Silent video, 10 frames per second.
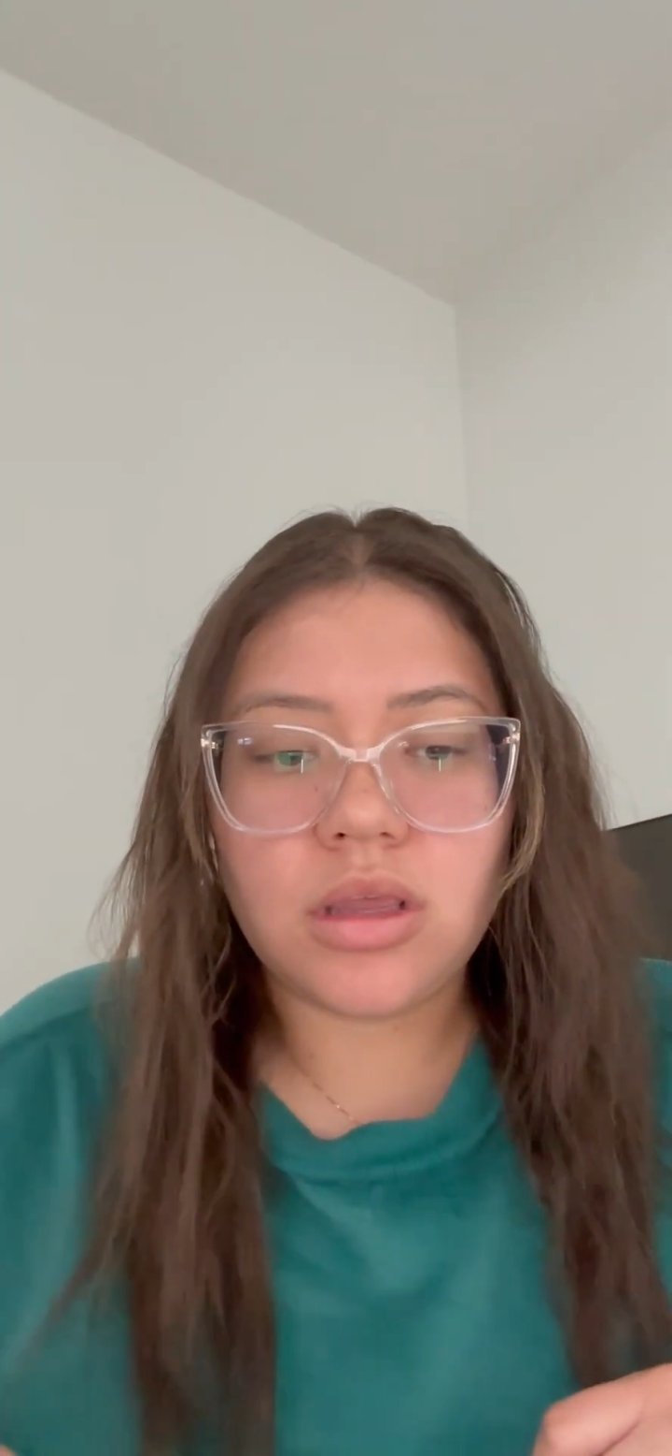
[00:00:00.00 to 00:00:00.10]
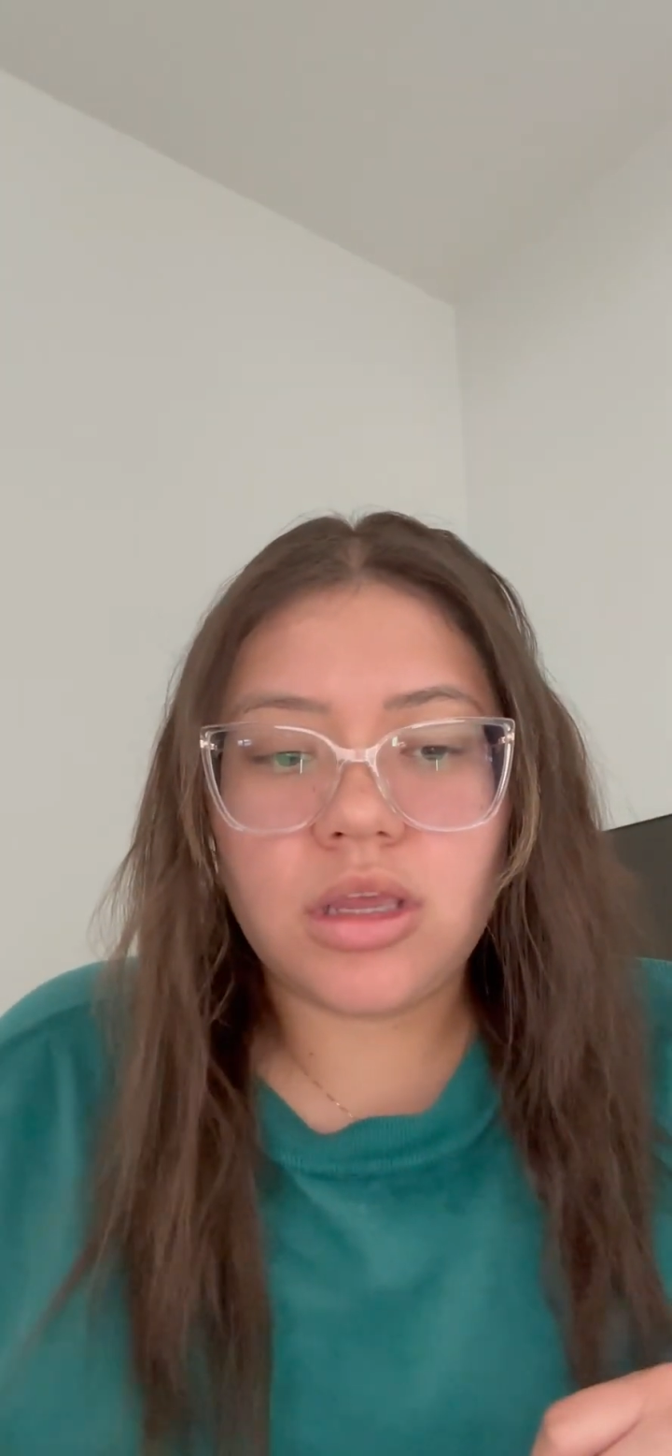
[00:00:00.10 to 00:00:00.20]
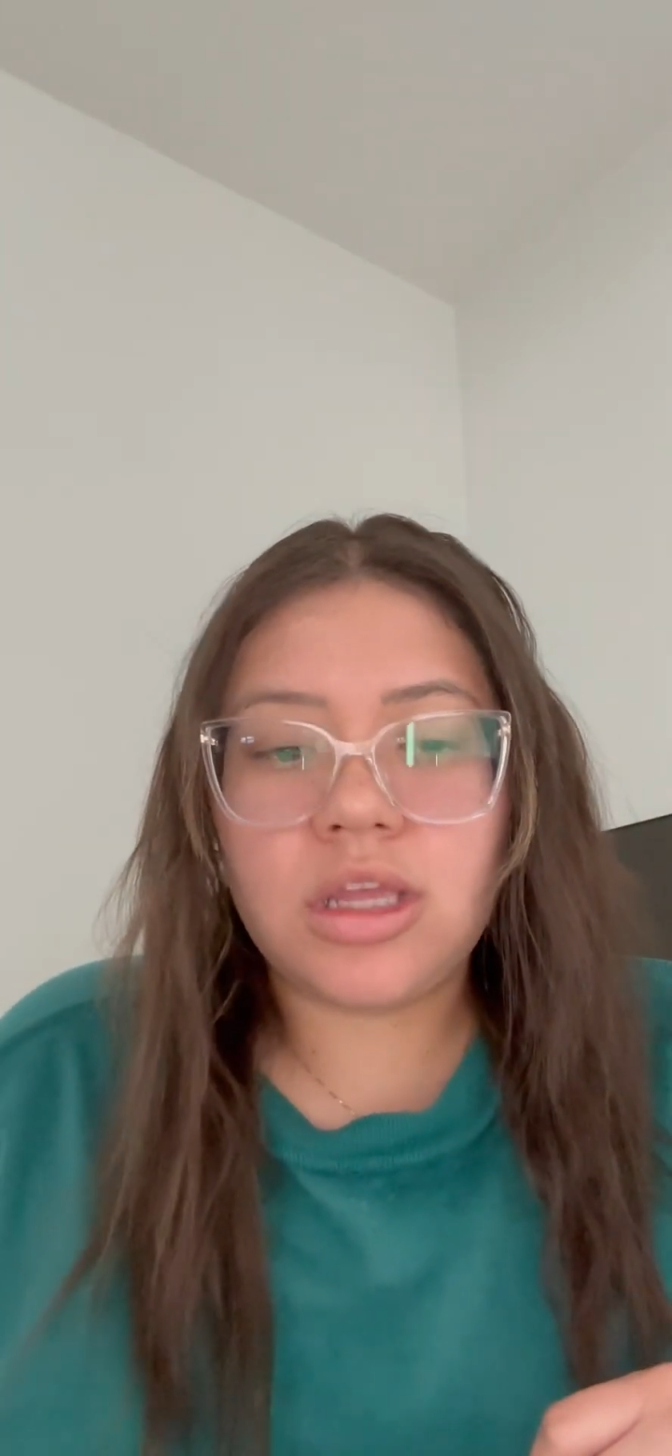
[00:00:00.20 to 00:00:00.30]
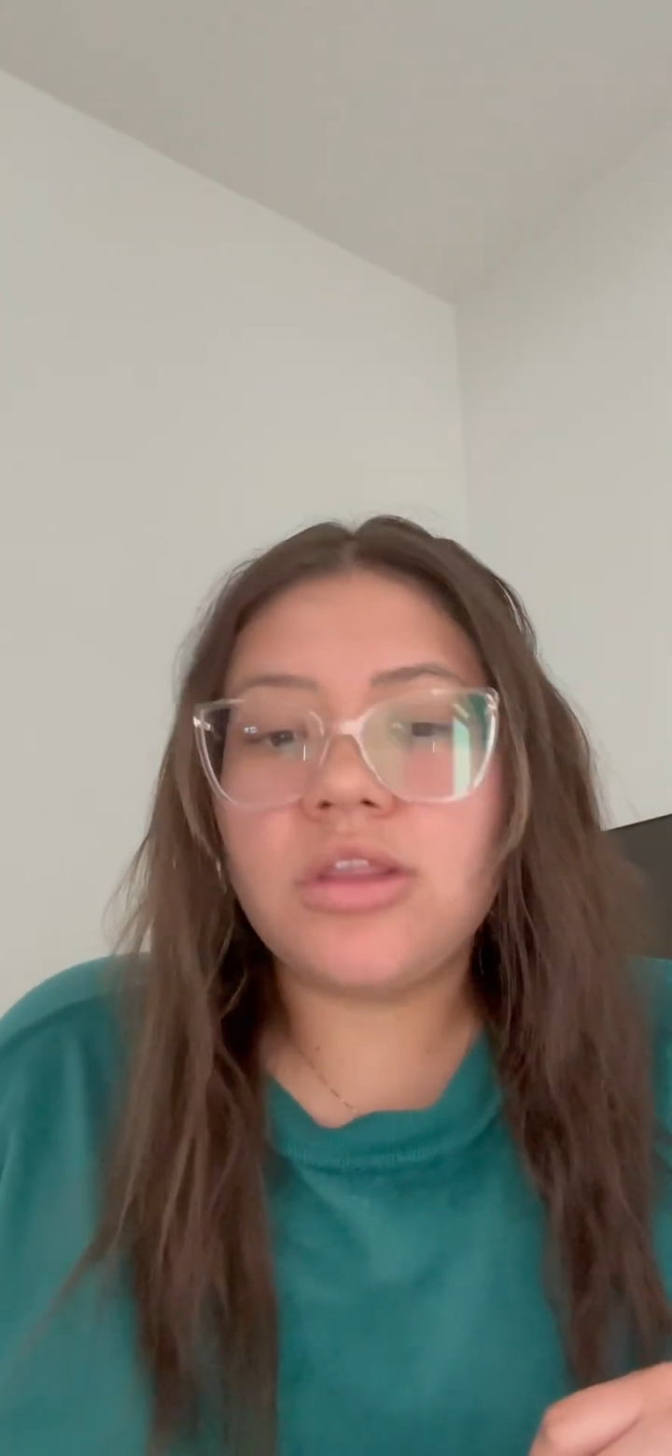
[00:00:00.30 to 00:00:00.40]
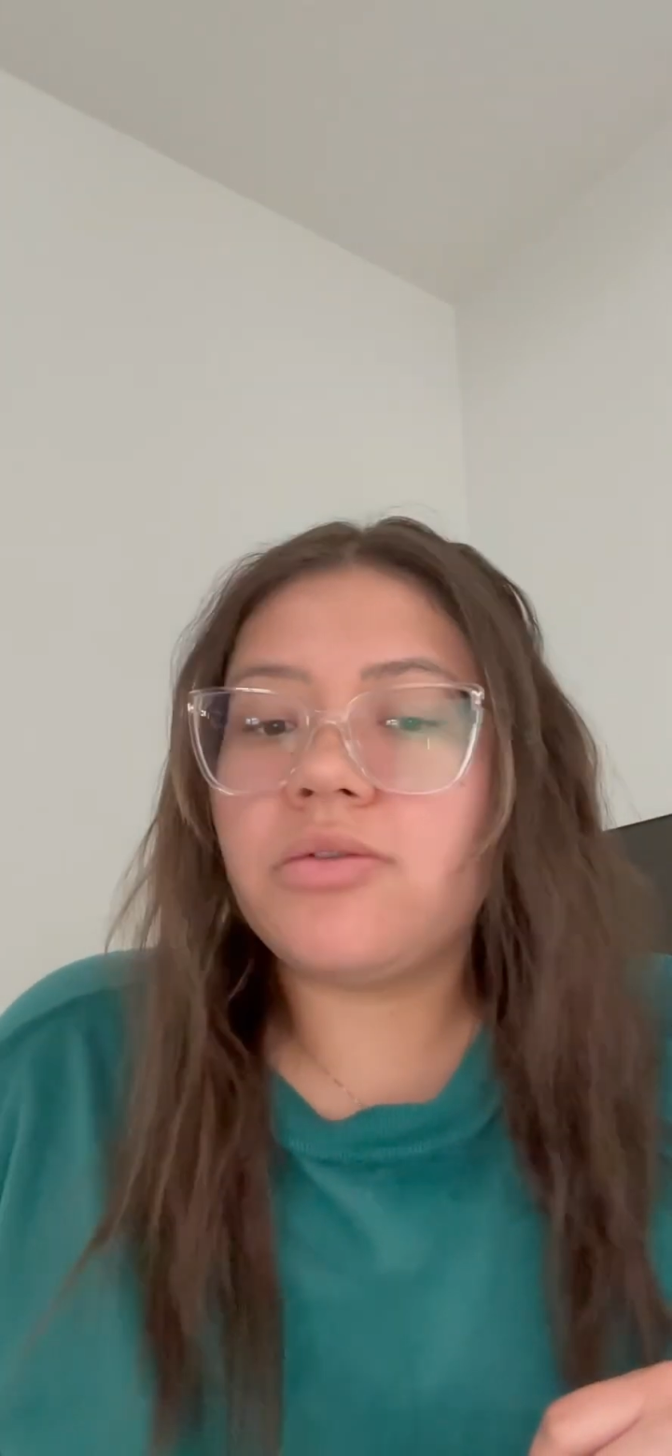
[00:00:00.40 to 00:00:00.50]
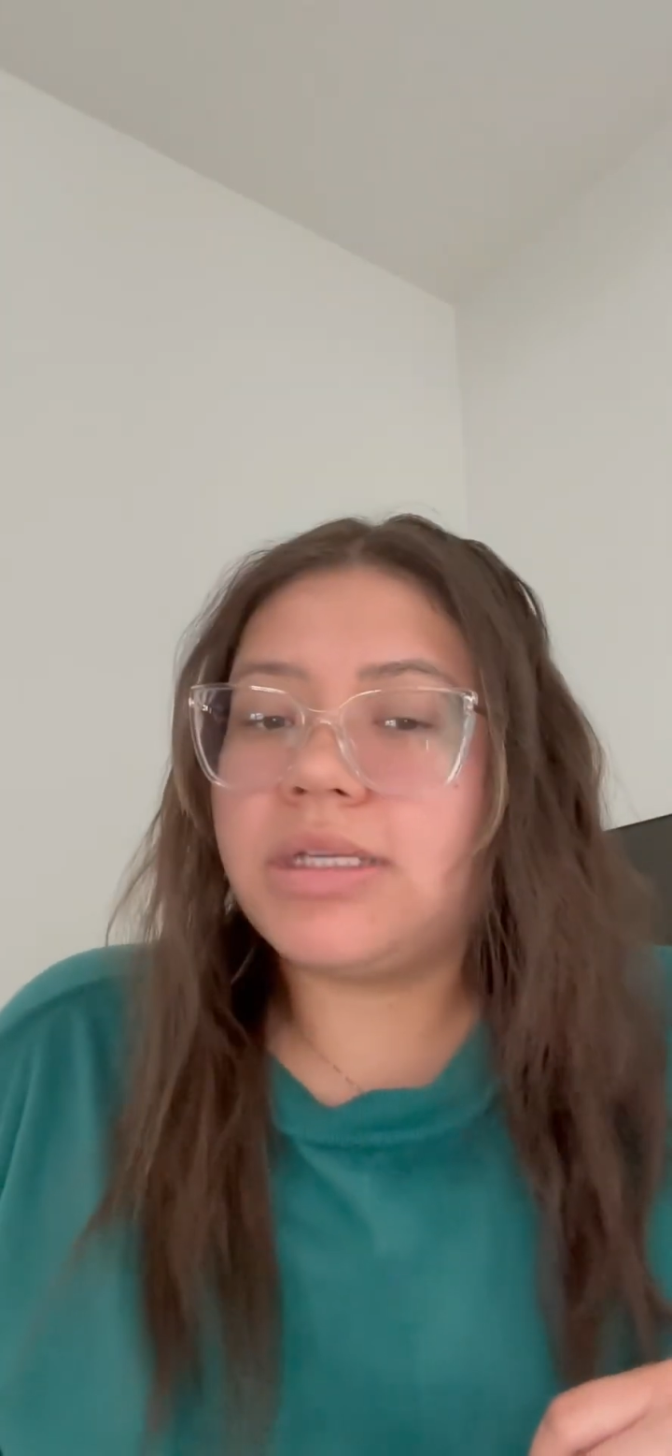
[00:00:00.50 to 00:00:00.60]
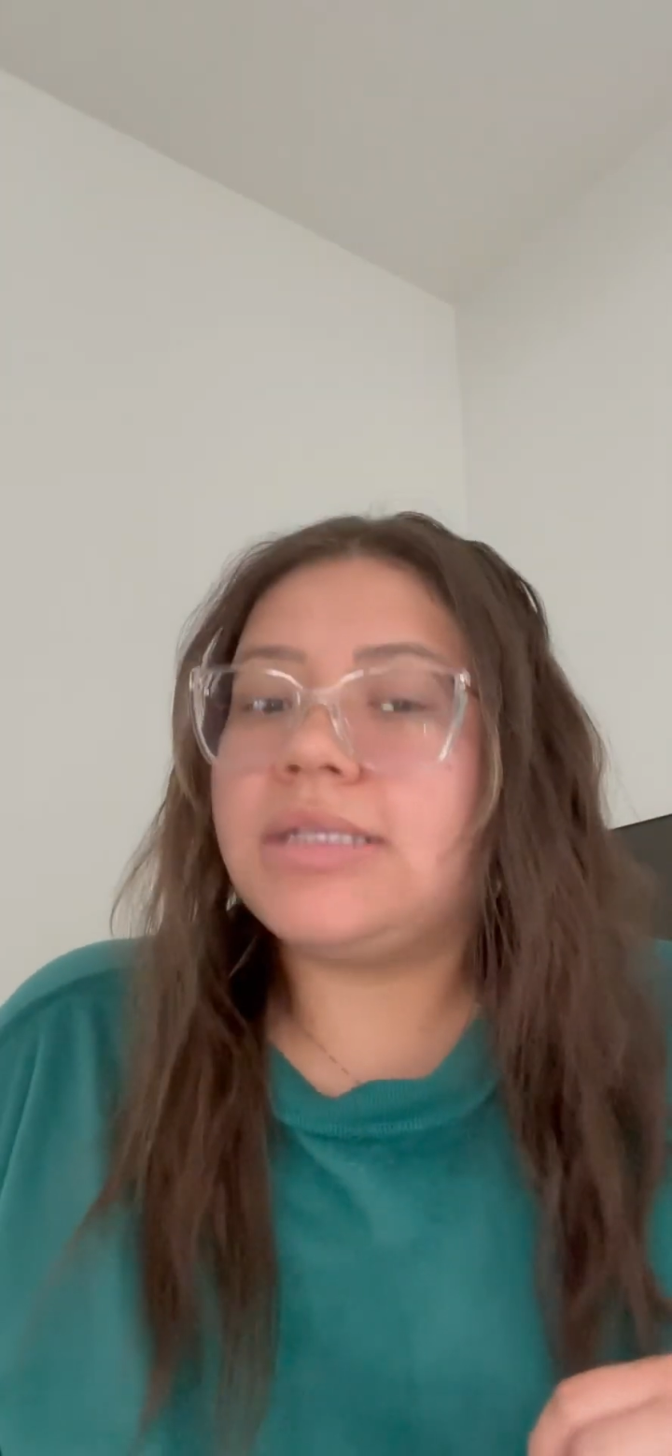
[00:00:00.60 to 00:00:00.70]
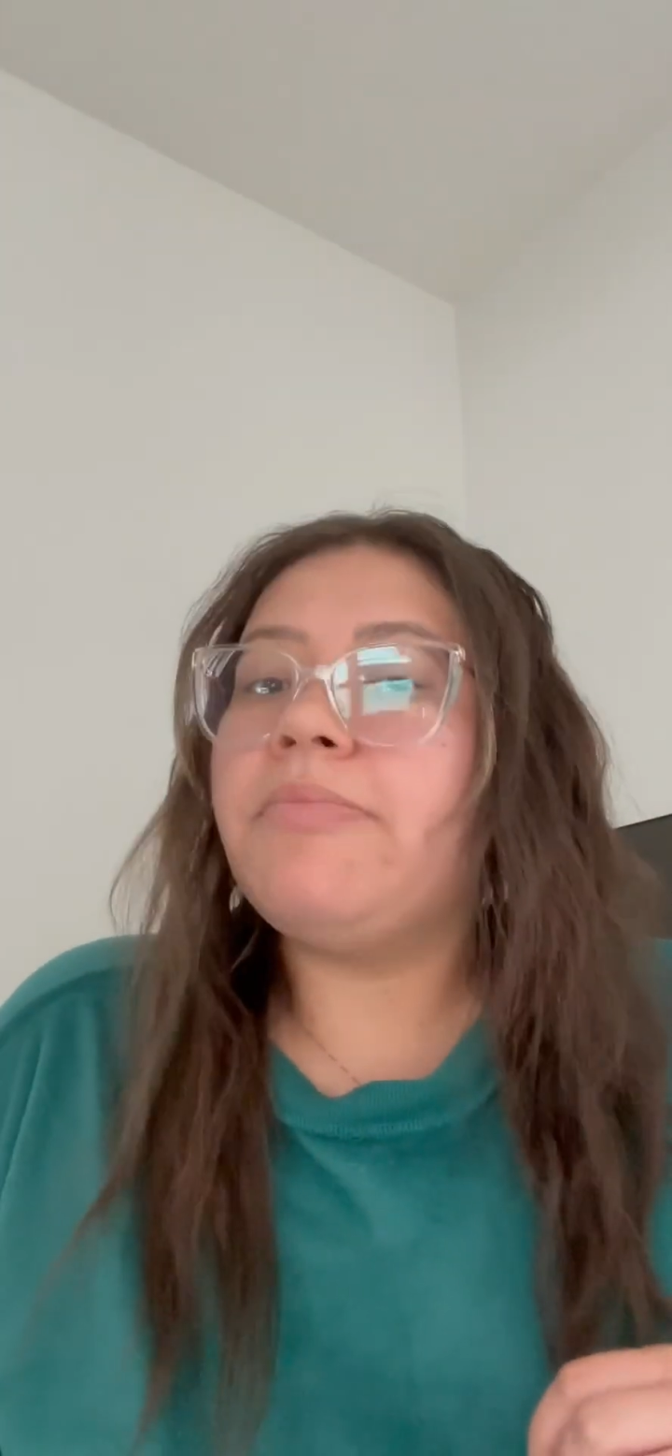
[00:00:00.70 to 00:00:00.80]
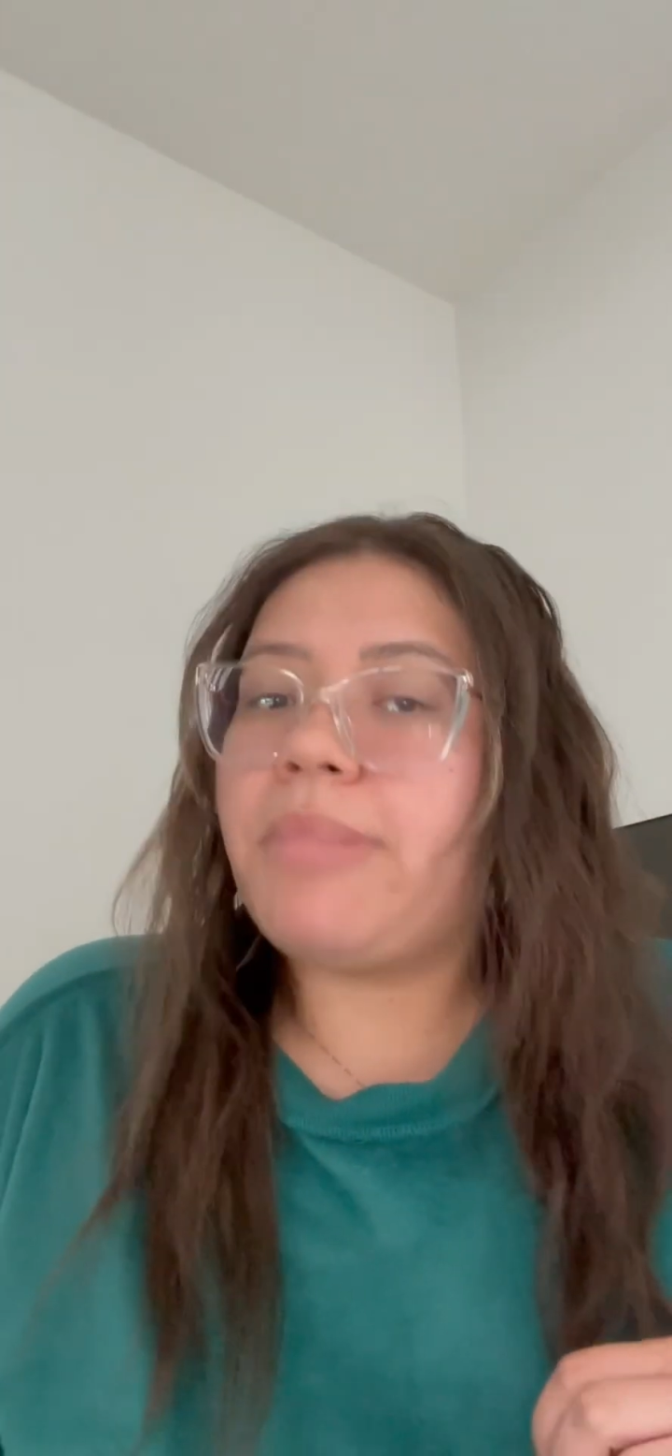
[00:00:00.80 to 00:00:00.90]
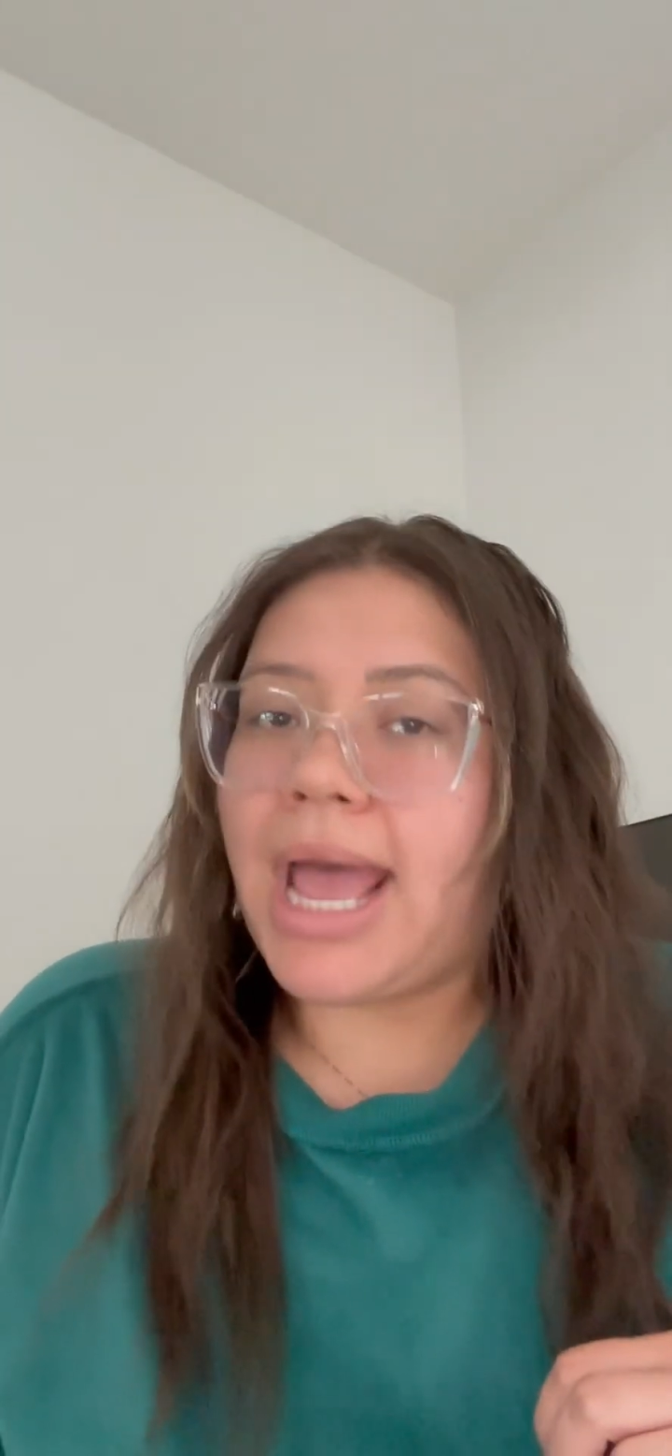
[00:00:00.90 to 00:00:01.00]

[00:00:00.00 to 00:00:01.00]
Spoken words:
In the recent